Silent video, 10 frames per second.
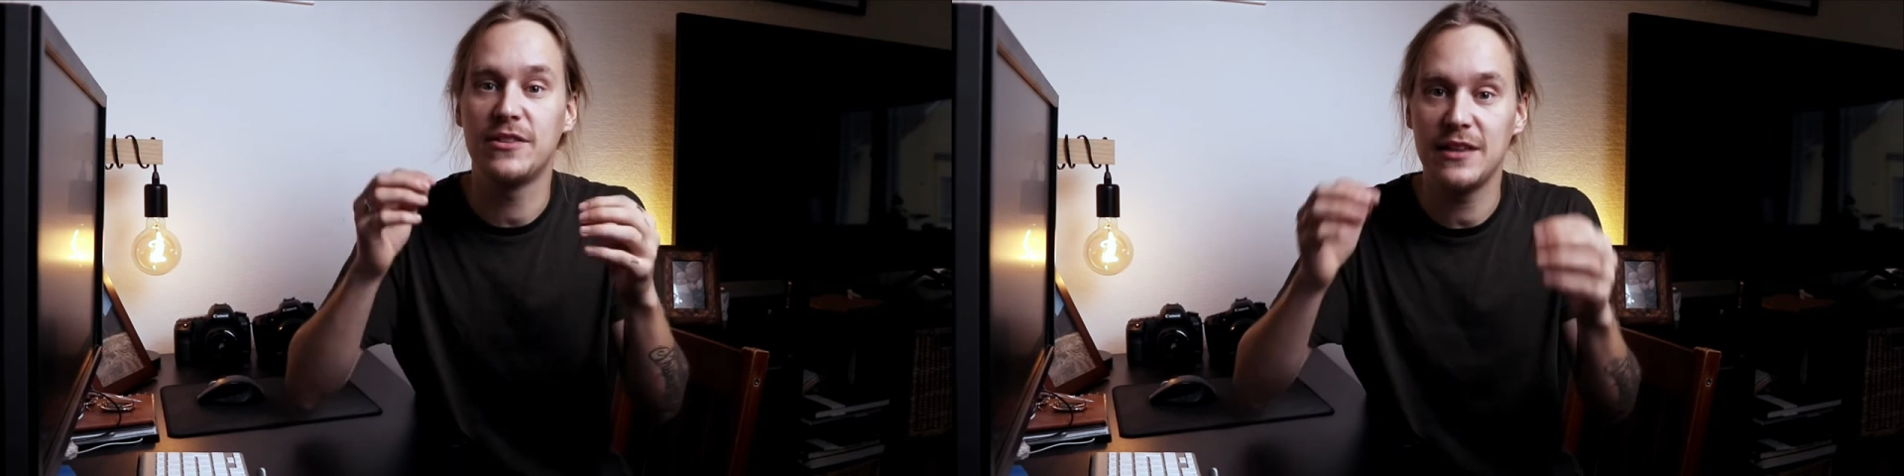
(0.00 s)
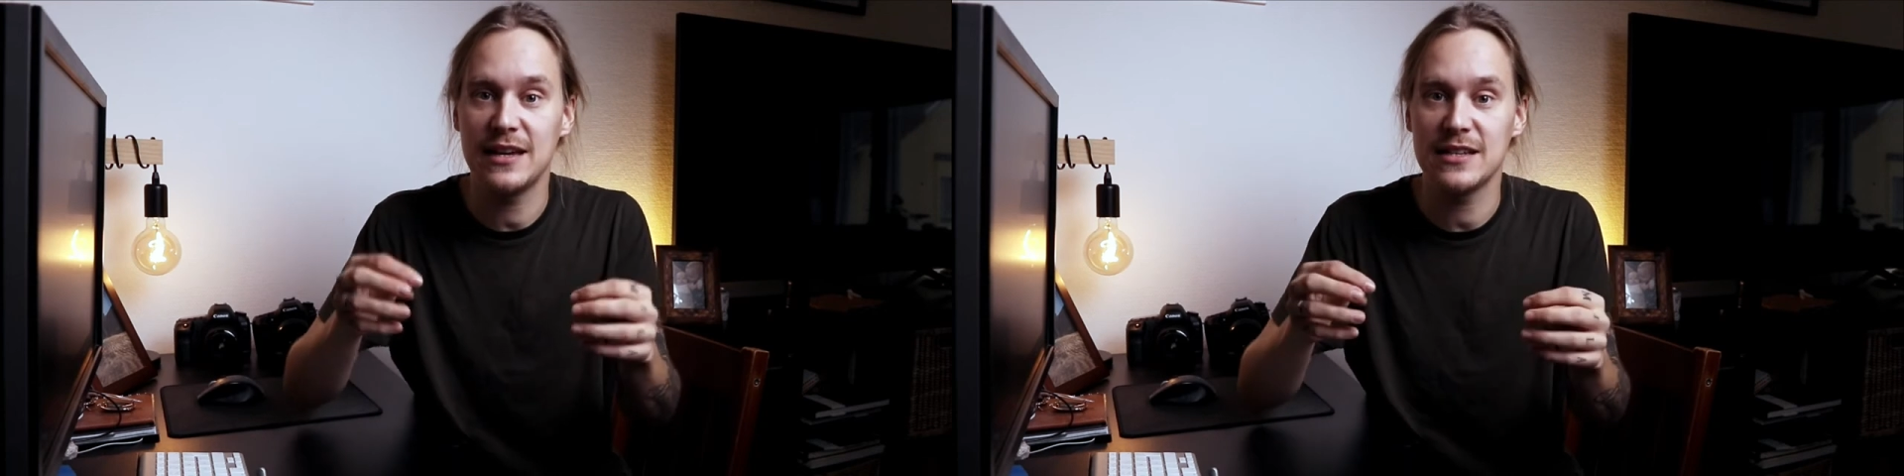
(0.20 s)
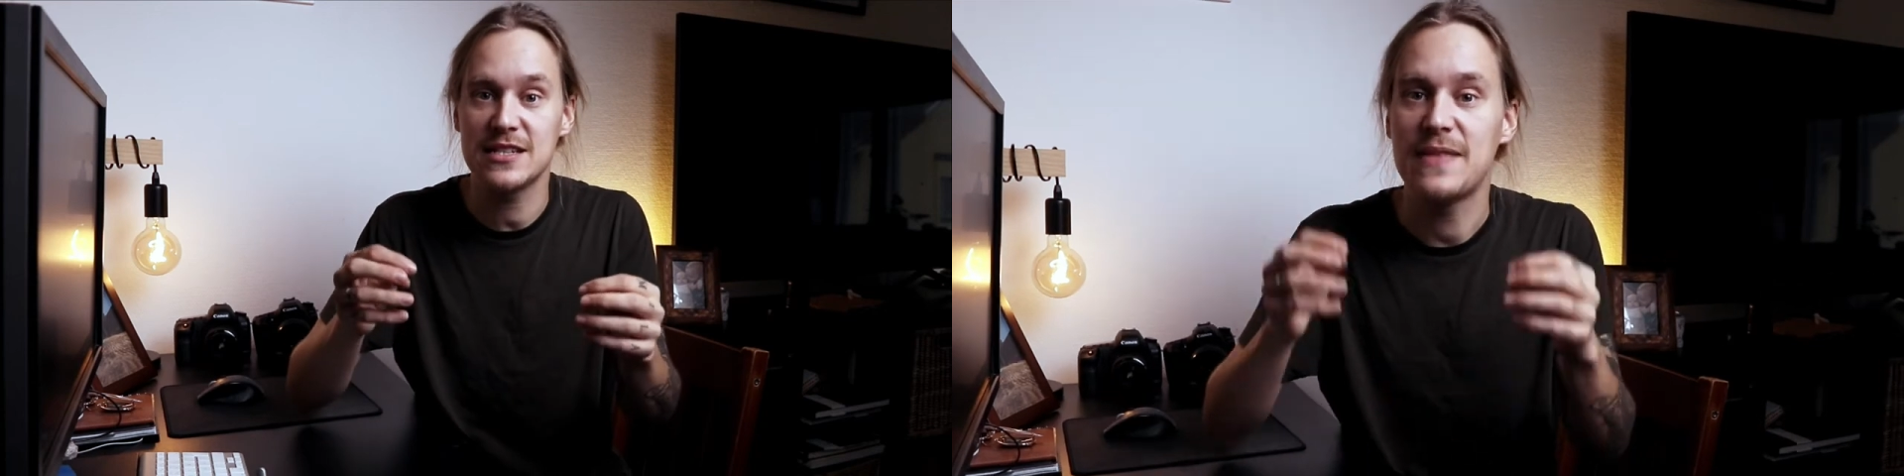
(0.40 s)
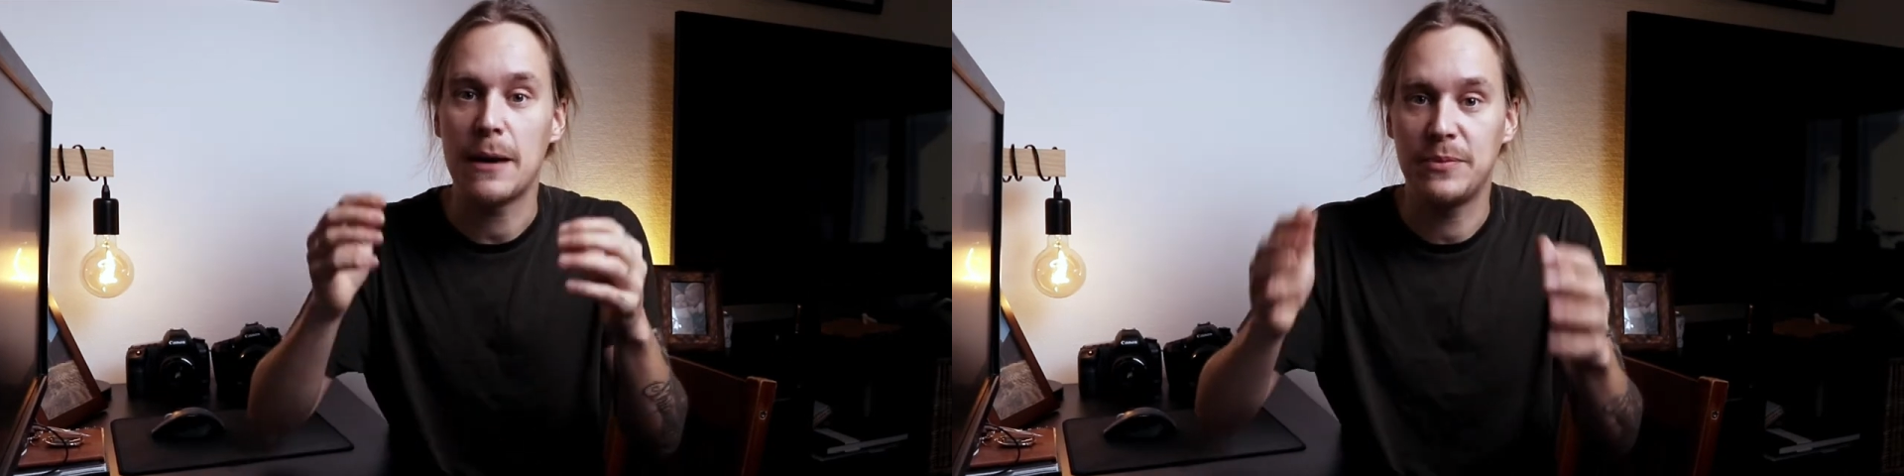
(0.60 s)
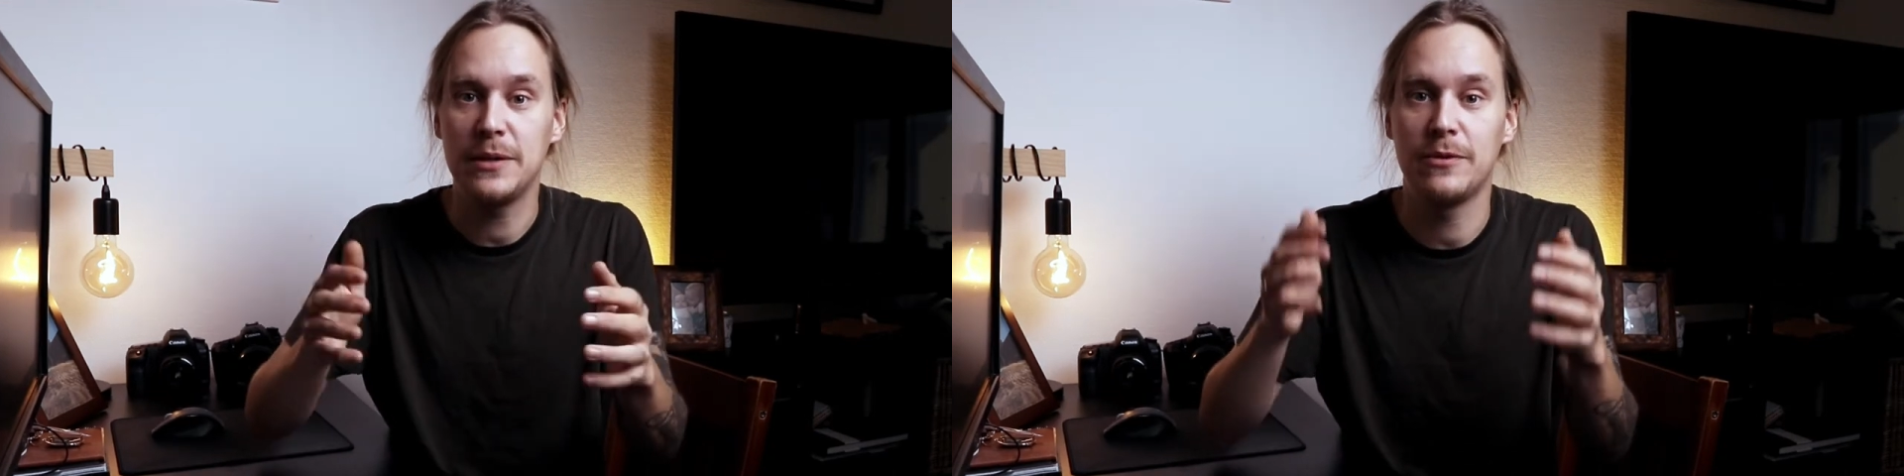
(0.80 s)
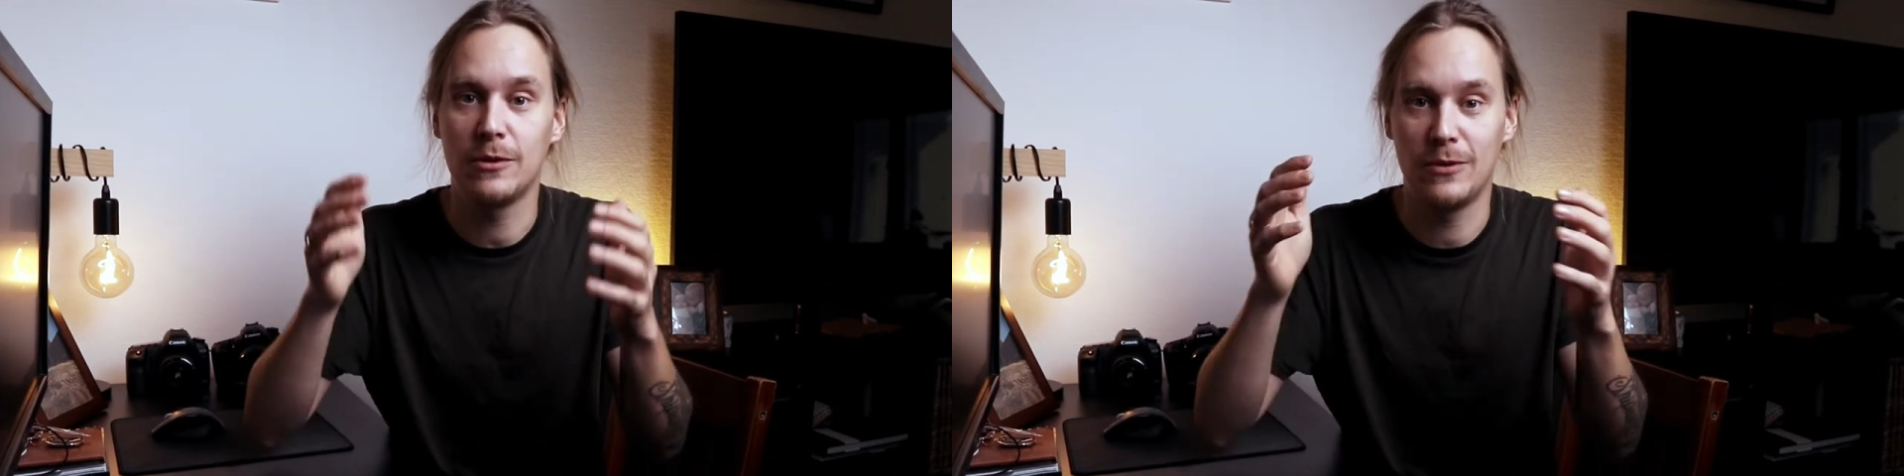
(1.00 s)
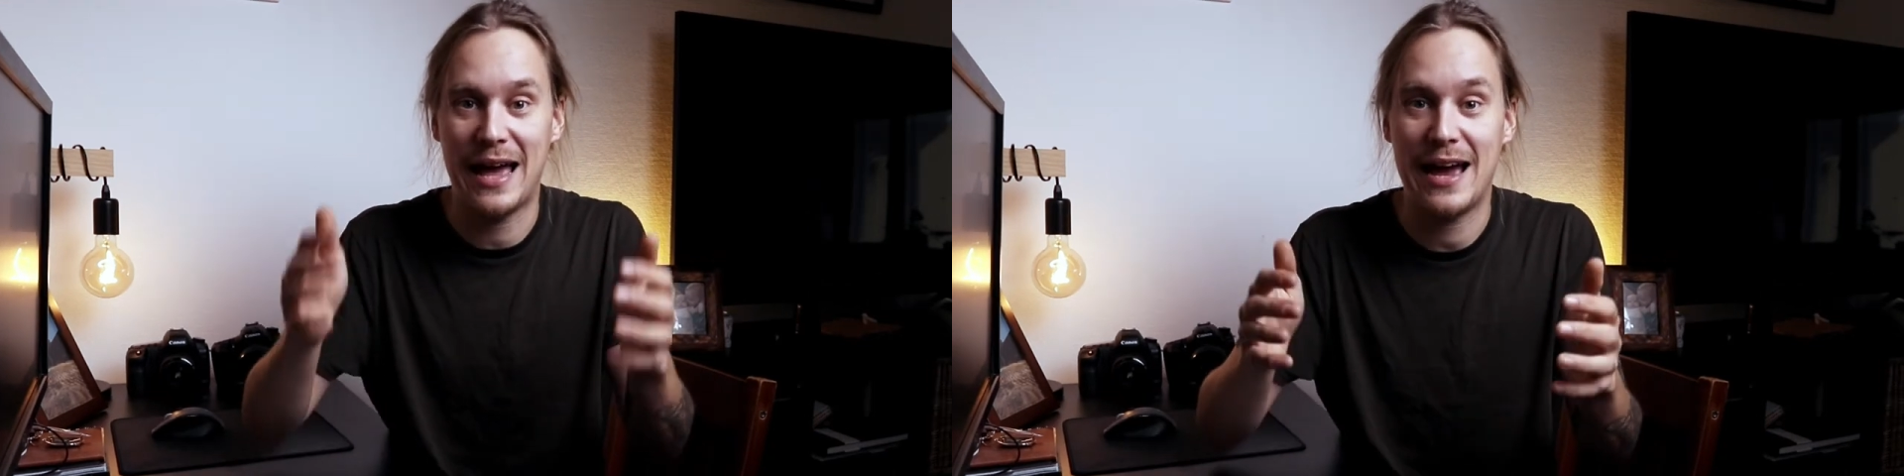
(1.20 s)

things that people will